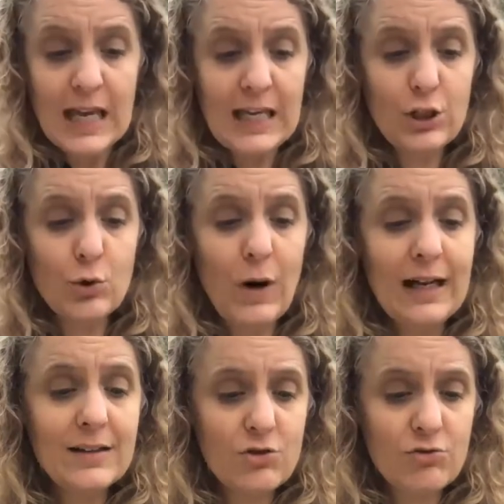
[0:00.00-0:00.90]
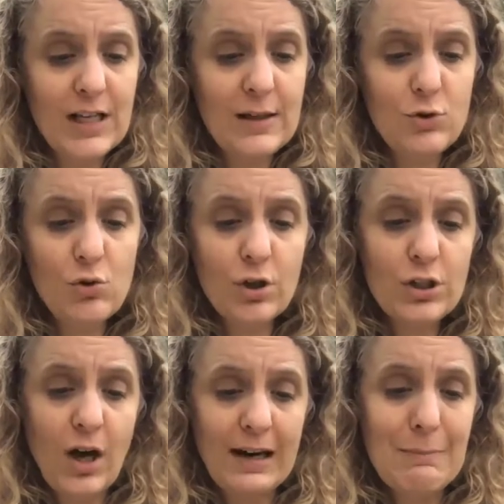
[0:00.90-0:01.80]
In your wildest dreams, you could
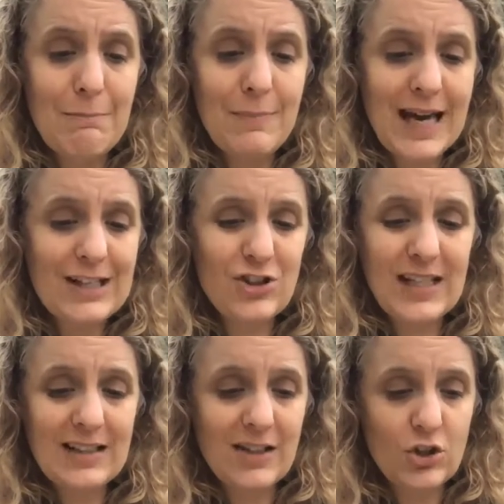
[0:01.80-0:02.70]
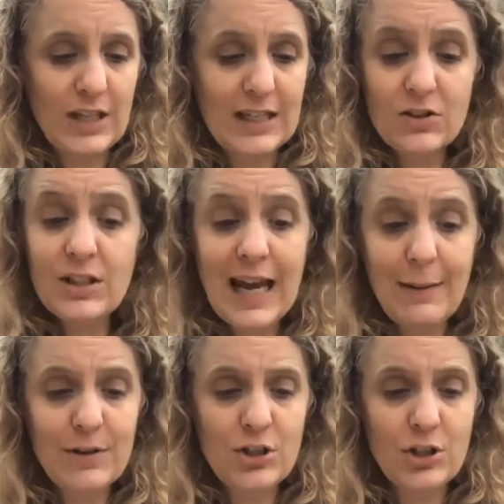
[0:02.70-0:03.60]
not imagine that such things could
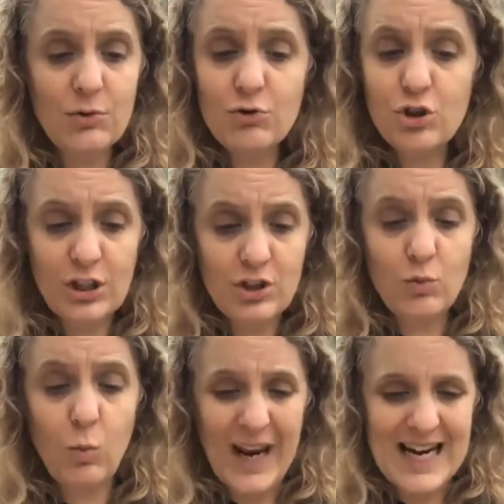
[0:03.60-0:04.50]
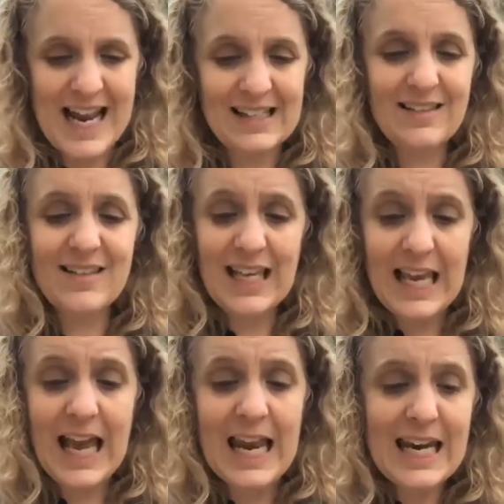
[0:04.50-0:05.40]
happen to you. Just wait and
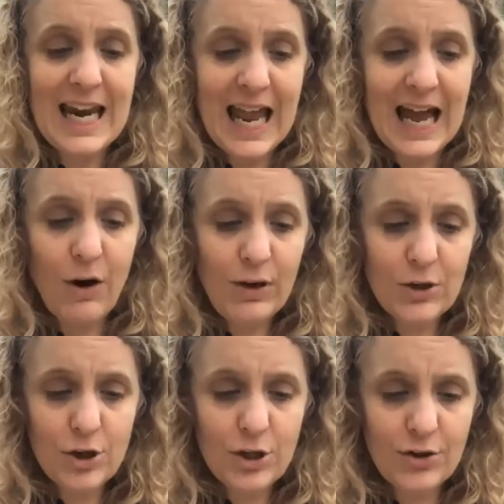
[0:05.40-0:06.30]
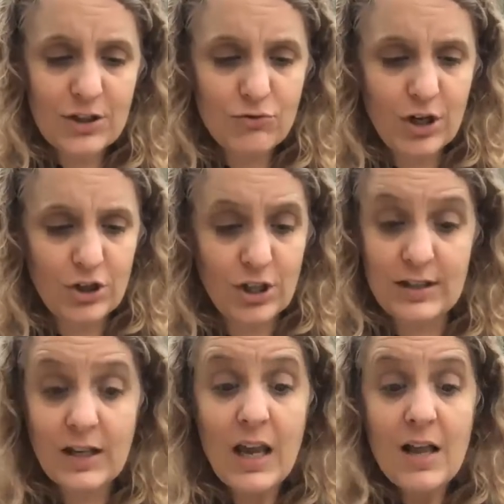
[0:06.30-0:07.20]
see. And now, here are your
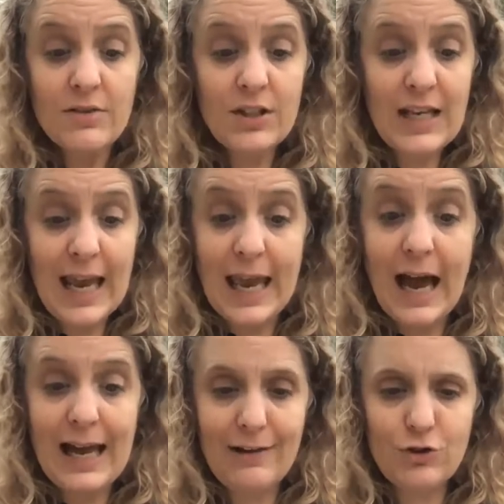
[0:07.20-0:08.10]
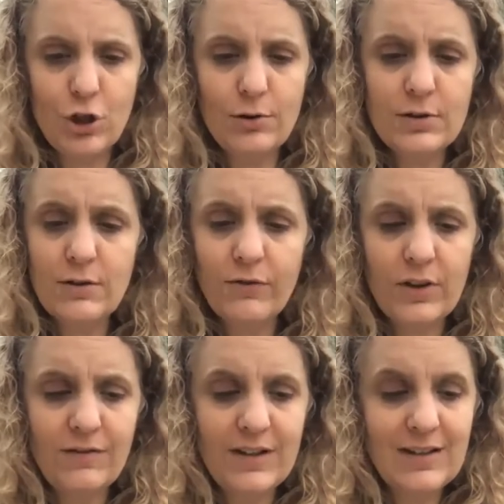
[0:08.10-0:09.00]
instructions. The day I have chosen for
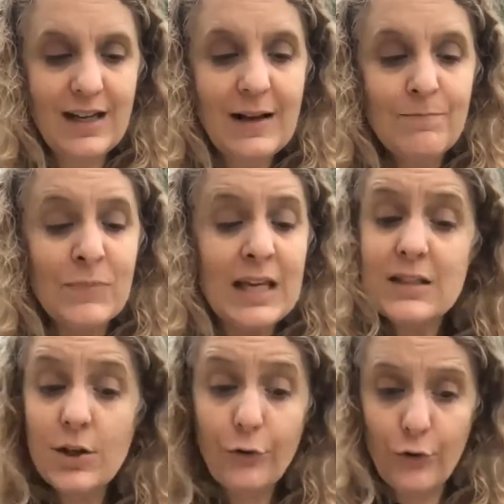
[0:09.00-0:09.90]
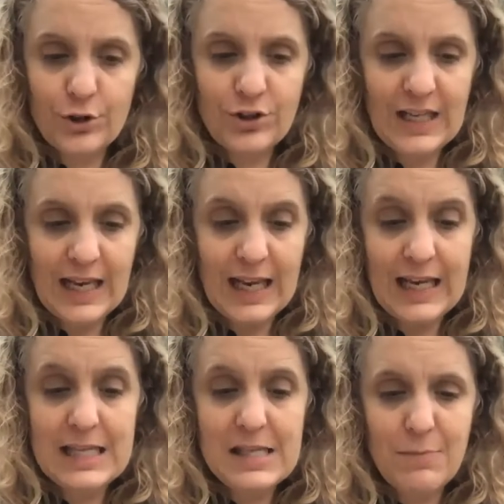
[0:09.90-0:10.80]
the visit is the first day
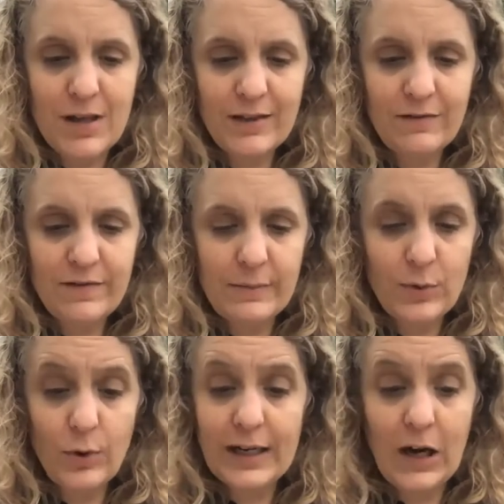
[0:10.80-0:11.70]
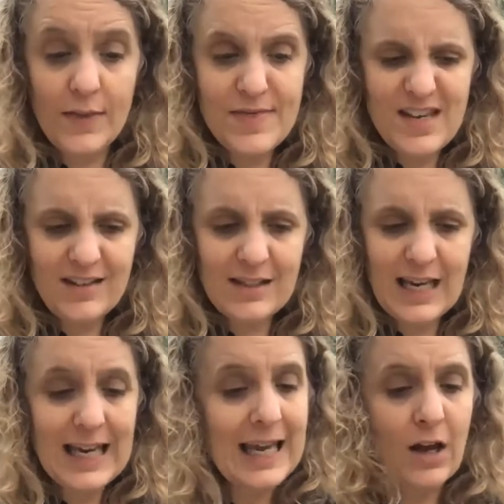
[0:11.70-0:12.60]
in the month of February. On this
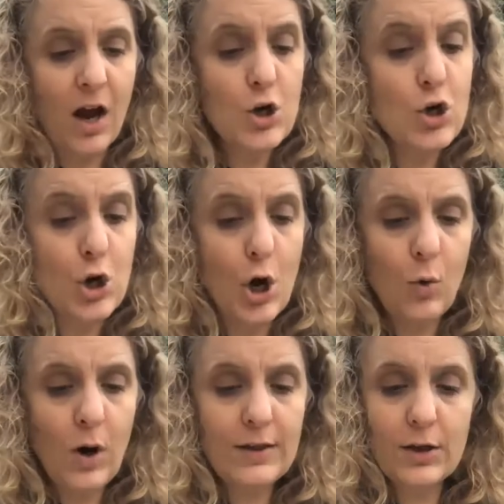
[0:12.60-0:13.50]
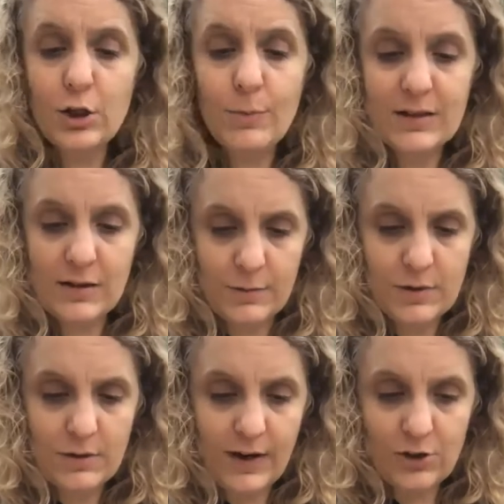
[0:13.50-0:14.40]
day and no other, you must come
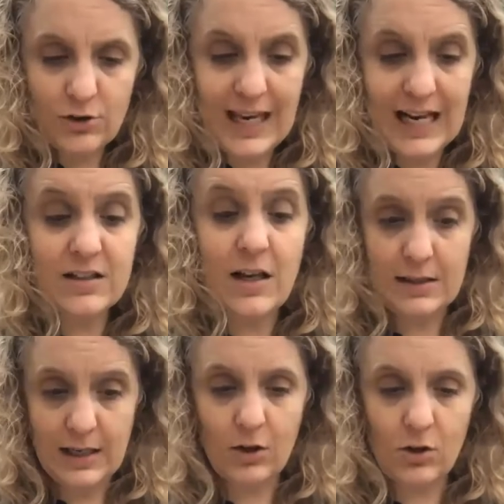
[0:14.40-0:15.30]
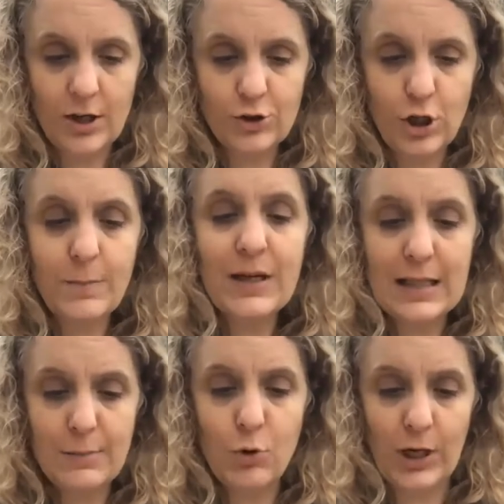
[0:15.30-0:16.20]
to the factory gates at 10 o'clock sharp
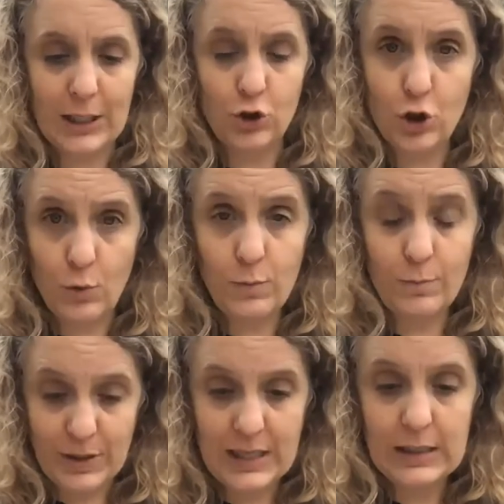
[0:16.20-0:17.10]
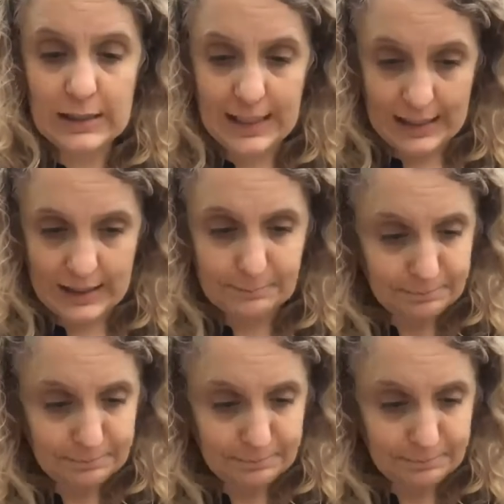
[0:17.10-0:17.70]
in the morning. Don't be late.